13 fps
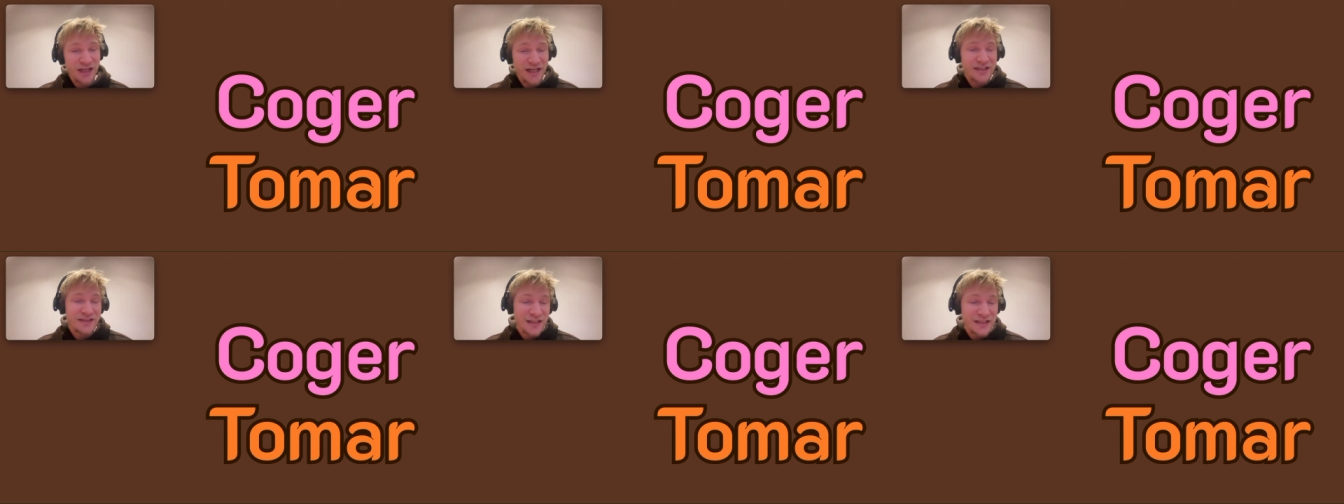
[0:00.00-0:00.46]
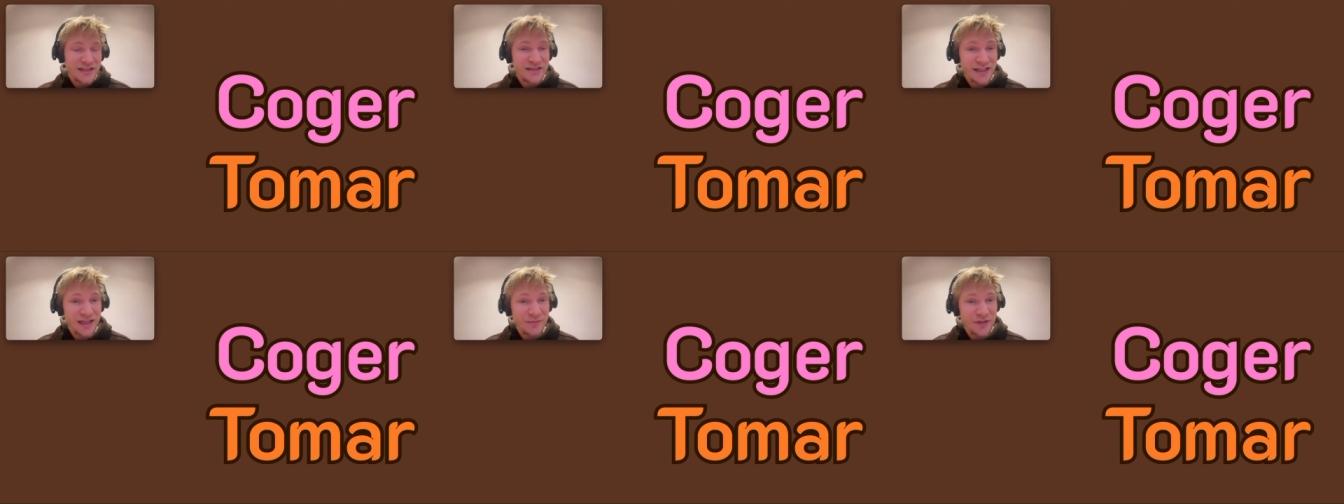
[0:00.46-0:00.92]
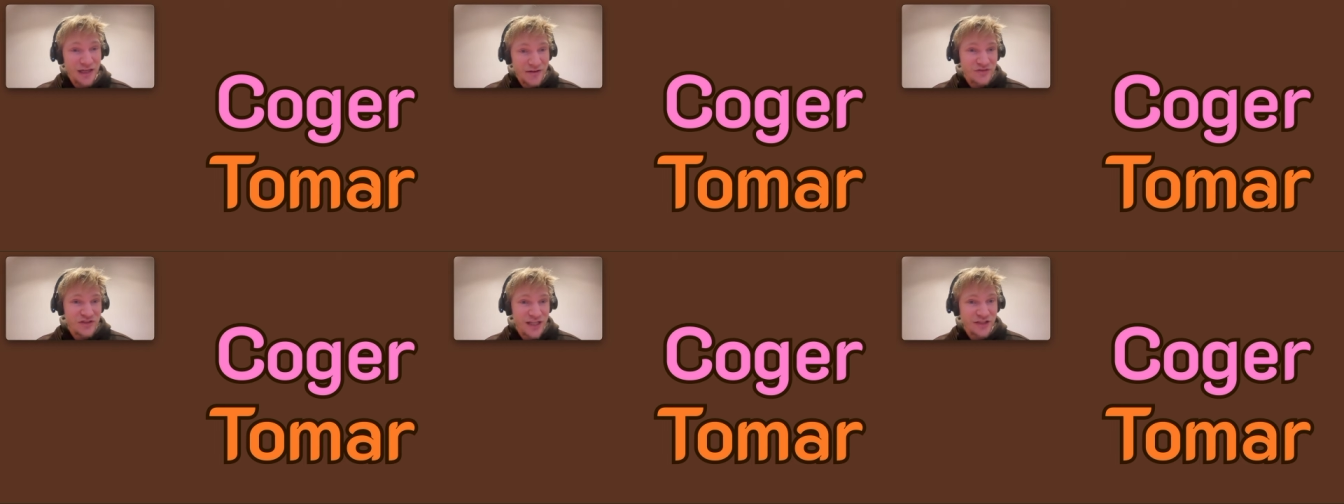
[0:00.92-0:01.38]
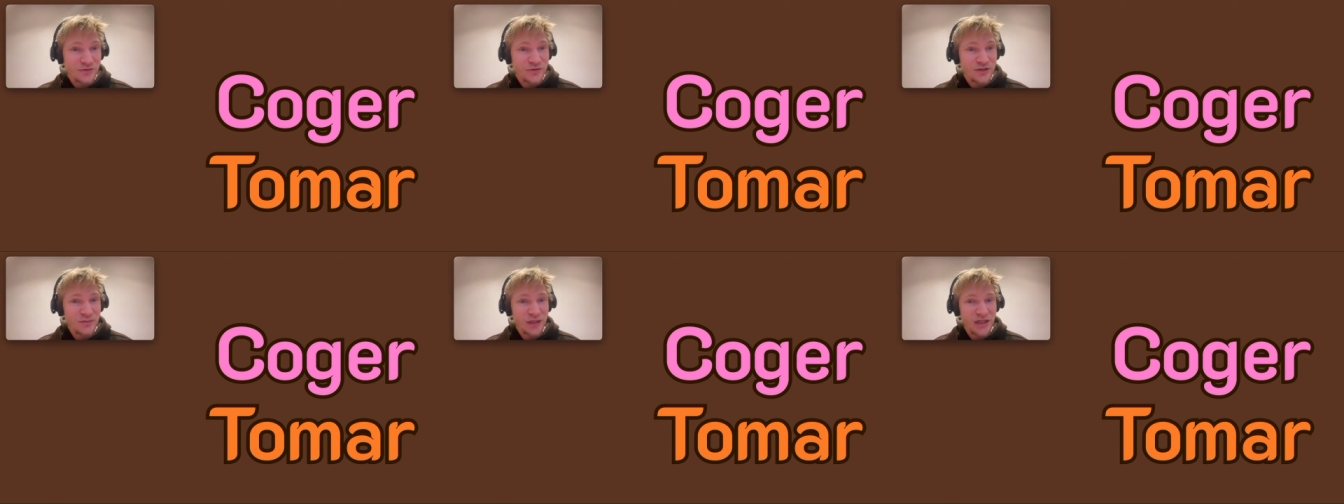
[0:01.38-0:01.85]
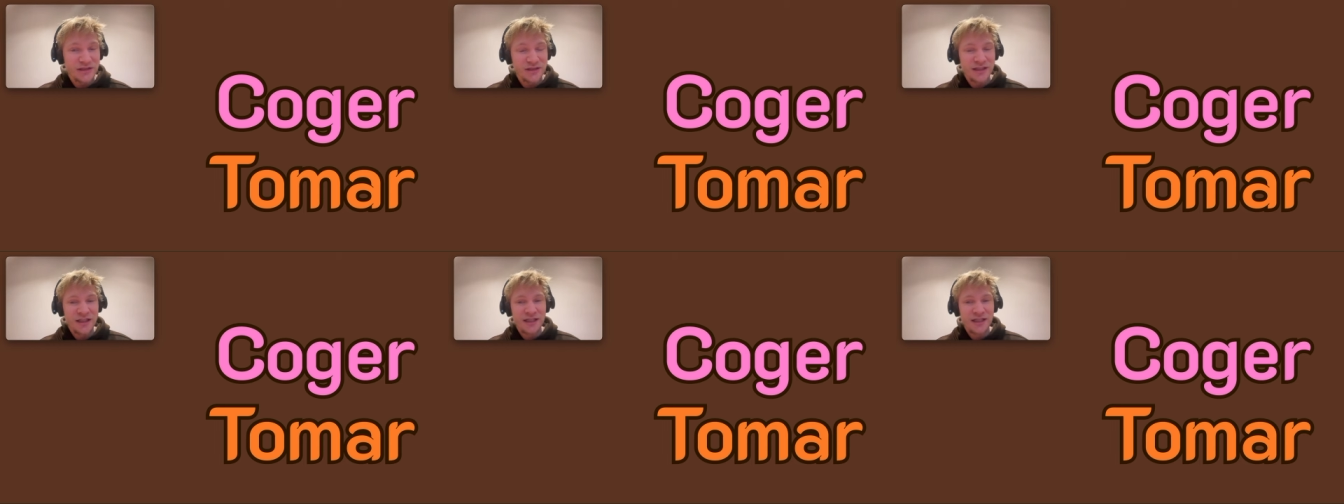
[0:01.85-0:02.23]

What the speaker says: I accidentally said I'm going to have sex with the bus.